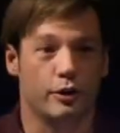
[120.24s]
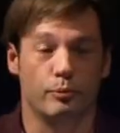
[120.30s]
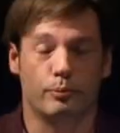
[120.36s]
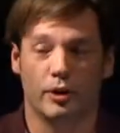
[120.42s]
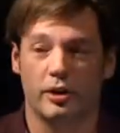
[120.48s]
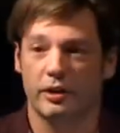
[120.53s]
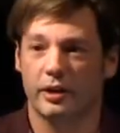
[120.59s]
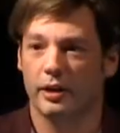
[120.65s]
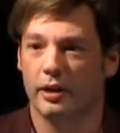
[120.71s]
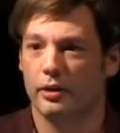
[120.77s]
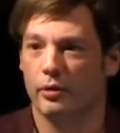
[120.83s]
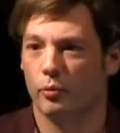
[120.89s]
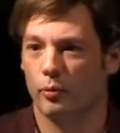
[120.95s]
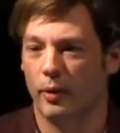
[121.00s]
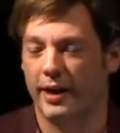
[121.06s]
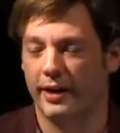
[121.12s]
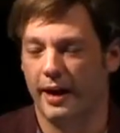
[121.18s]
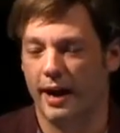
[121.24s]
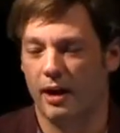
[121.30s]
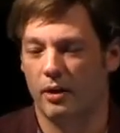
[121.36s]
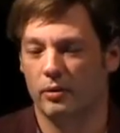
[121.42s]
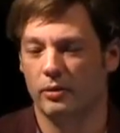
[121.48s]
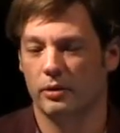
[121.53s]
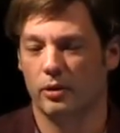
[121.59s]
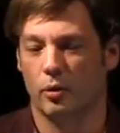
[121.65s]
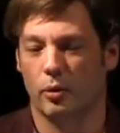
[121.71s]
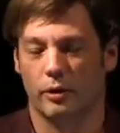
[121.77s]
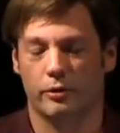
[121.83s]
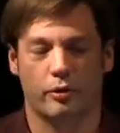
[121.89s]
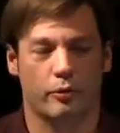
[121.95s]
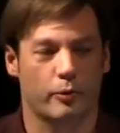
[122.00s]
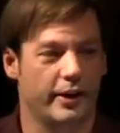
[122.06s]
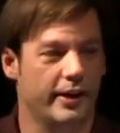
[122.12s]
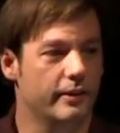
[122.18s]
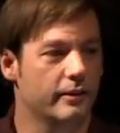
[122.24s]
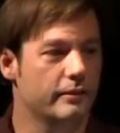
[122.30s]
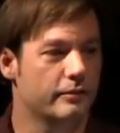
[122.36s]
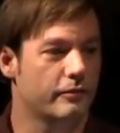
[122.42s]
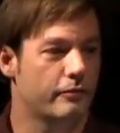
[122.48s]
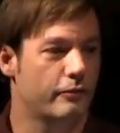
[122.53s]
a new book right now, or three,